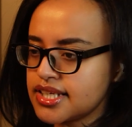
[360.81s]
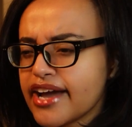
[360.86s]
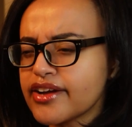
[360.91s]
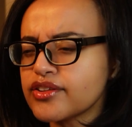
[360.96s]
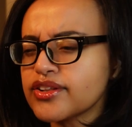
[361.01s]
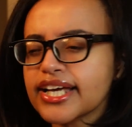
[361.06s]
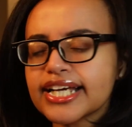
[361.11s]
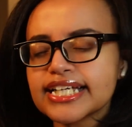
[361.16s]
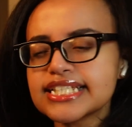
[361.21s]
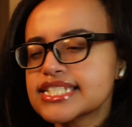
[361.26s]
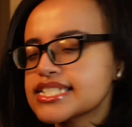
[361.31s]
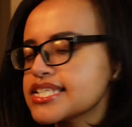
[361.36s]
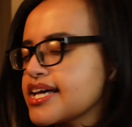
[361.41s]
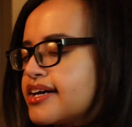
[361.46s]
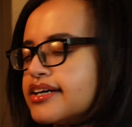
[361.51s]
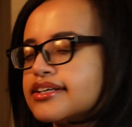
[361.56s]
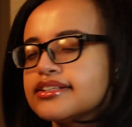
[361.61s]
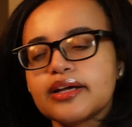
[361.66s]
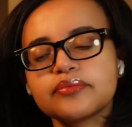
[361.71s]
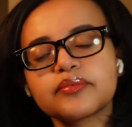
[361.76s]
Like I
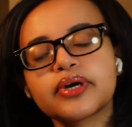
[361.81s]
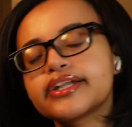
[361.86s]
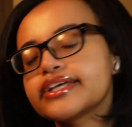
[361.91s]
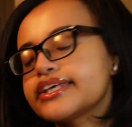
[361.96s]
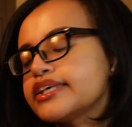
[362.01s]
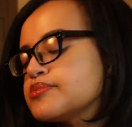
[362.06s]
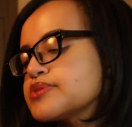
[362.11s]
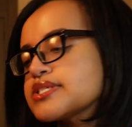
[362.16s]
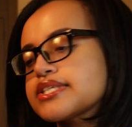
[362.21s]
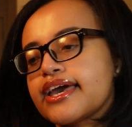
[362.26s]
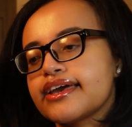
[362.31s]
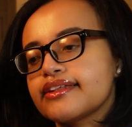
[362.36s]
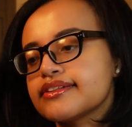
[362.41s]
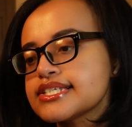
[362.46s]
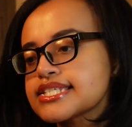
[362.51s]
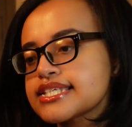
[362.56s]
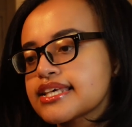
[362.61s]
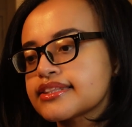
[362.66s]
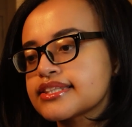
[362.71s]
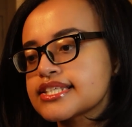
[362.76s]
said, I'm gonna keep saying
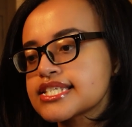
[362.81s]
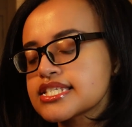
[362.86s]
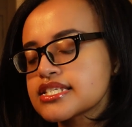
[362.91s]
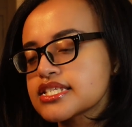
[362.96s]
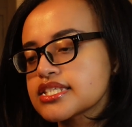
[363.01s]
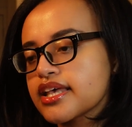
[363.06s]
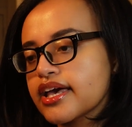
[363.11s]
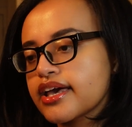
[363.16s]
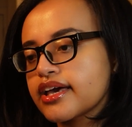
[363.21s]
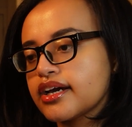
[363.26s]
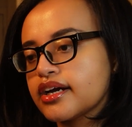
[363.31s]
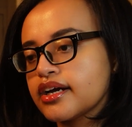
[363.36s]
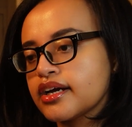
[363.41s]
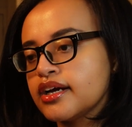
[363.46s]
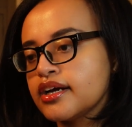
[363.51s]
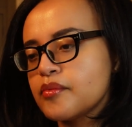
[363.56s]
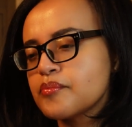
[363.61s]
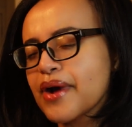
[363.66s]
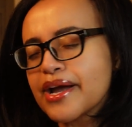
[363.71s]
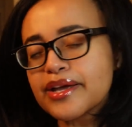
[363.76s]
this. This is like,
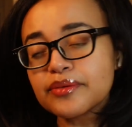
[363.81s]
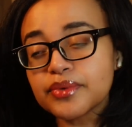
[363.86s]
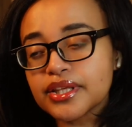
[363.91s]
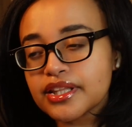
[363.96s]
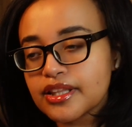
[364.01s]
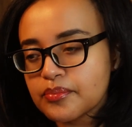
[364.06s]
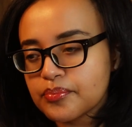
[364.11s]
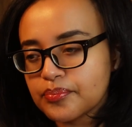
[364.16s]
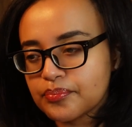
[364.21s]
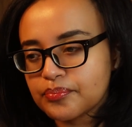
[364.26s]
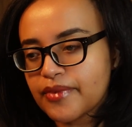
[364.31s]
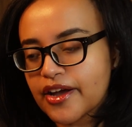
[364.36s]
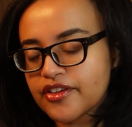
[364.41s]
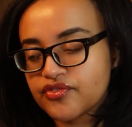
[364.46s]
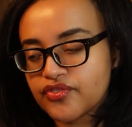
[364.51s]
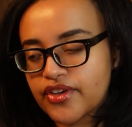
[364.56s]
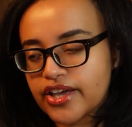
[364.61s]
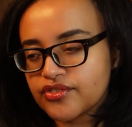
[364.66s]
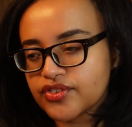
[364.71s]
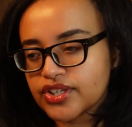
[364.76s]
might be my
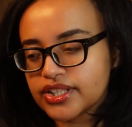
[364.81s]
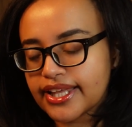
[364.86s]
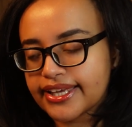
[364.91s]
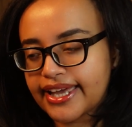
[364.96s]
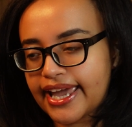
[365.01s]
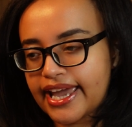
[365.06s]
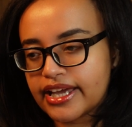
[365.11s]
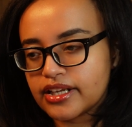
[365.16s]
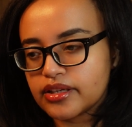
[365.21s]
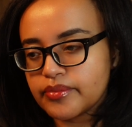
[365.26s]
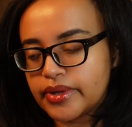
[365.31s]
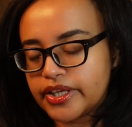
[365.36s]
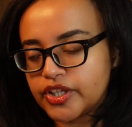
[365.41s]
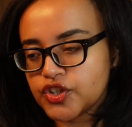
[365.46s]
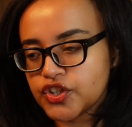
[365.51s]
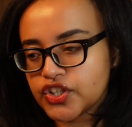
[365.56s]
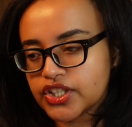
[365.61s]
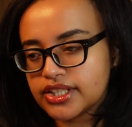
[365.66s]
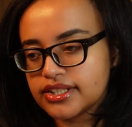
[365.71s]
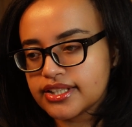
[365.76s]
favorite like
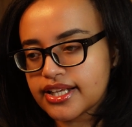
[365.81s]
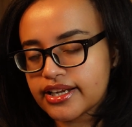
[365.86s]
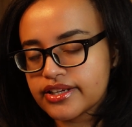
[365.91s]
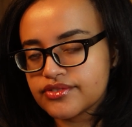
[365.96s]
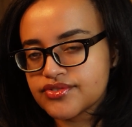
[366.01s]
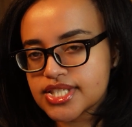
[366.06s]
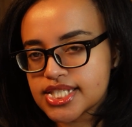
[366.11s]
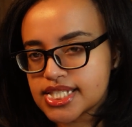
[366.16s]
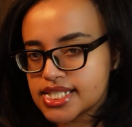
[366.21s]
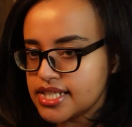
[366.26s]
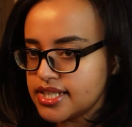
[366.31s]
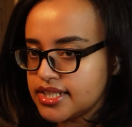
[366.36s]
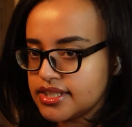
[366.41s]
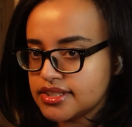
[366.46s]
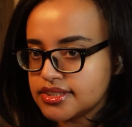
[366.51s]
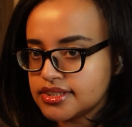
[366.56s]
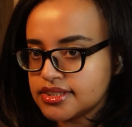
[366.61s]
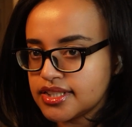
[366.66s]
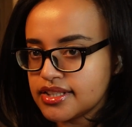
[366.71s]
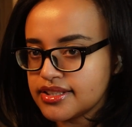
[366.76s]
animation that I've
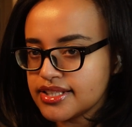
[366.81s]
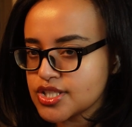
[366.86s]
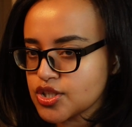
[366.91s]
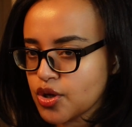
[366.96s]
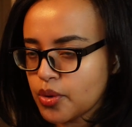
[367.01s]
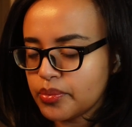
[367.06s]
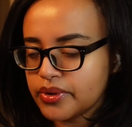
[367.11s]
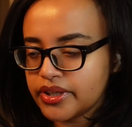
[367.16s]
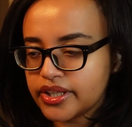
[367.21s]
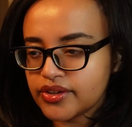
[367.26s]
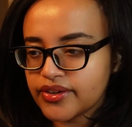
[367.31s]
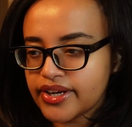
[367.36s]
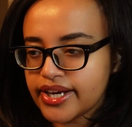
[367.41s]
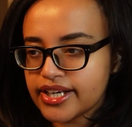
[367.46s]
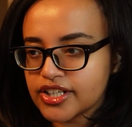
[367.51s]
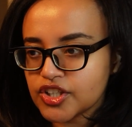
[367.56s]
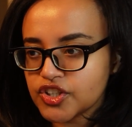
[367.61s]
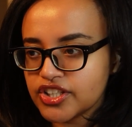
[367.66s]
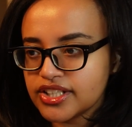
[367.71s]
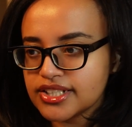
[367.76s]
seen in these opening
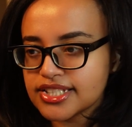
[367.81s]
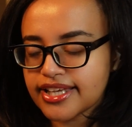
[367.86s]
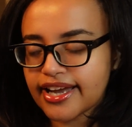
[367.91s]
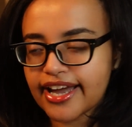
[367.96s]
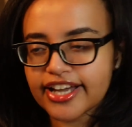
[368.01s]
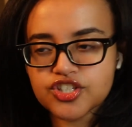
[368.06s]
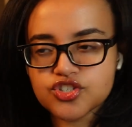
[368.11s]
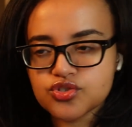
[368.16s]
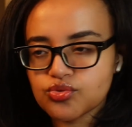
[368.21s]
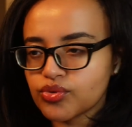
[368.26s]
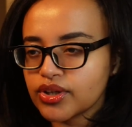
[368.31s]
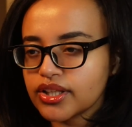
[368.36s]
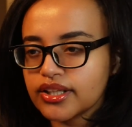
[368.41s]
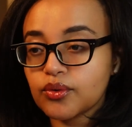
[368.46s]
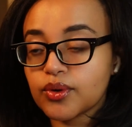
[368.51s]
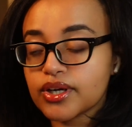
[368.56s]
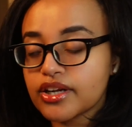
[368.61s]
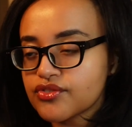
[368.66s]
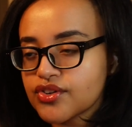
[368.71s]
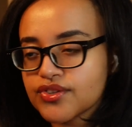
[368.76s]
reactions. Like I just really,
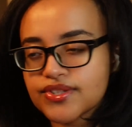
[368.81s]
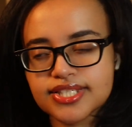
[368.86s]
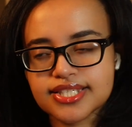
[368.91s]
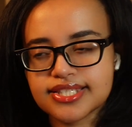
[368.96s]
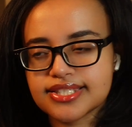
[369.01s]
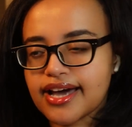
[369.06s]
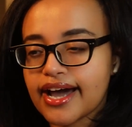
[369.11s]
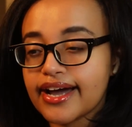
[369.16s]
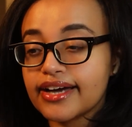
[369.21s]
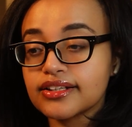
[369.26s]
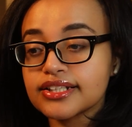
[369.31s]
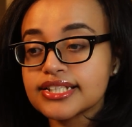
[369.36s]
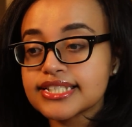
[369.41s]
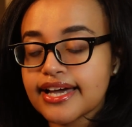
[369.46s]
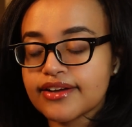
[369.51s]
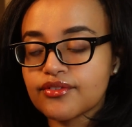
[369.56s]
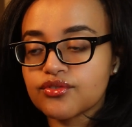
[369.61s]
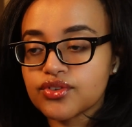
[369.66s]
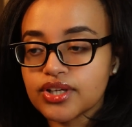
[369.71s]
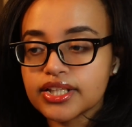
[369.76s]
whatever the style is,
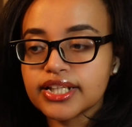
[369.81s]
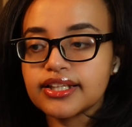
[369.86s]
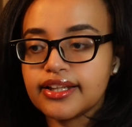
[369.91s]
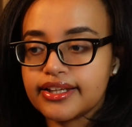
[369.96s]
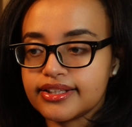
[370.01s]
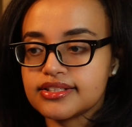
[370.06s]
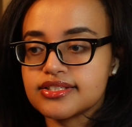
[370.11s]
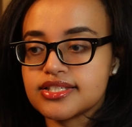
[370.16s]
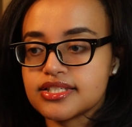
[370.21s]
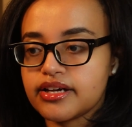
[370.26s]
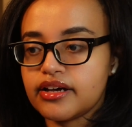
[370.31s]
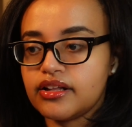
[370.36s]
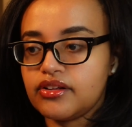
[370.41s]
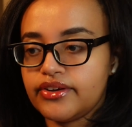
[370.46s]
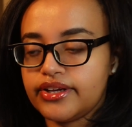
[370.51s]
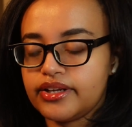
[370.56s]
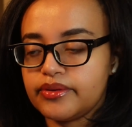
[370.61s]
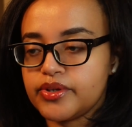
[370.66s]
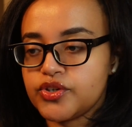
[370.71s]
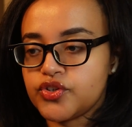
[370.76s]
I really like this style of
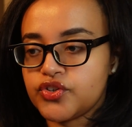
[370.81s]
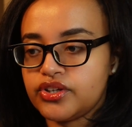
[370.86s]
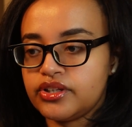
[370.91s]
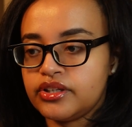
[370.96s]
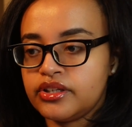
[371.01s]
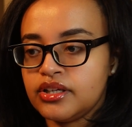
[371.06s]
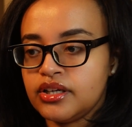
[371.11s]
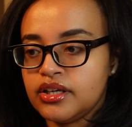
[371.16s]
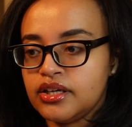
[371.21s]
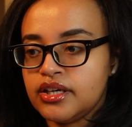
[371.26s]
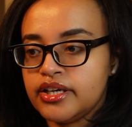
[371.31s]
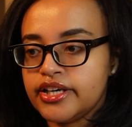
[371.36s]
animation.